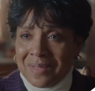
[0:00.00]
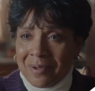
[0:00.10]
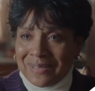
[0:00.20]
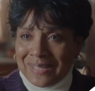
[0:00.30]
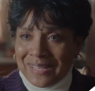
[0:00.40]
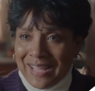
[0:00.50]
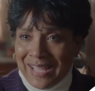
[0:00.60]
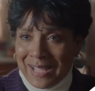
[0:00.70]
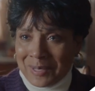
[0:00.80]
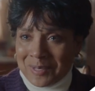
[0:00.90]
A little
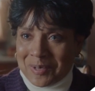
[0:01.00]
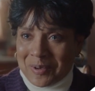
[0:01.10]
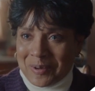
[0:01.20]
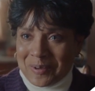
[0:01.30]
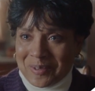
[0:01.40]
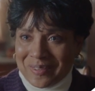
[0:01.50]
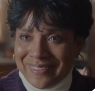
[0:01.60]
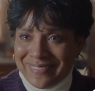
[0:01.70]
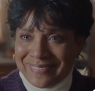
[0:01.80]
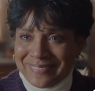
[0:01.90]
island girl
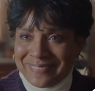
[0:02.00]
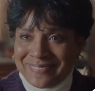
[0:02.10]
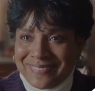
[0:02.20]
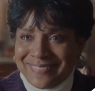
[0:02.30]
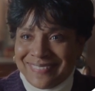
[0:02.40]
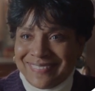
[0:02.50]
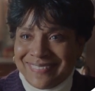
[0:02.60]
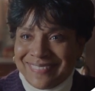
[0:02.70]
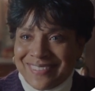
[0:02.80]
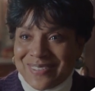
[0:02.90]

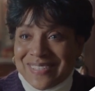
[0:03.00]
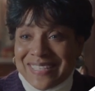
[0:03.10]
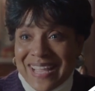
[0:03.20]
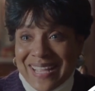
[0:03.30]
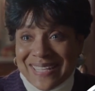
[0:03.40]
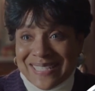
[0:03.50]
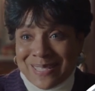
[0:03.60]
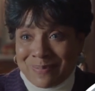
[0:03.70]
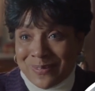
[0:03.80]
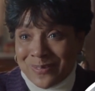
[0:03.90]
who
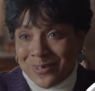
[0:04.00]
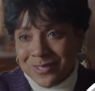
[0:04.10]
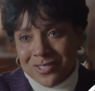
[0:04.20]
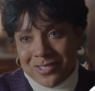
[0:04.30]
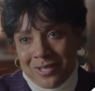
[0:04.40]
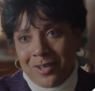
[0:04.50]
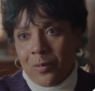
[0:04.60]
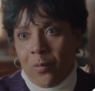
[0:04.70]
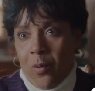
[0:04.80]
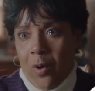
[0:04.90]
danced before she
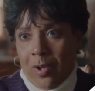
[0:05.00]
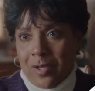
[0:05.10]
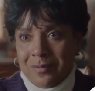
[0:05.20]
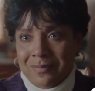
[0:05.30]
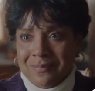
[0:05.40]
could walk.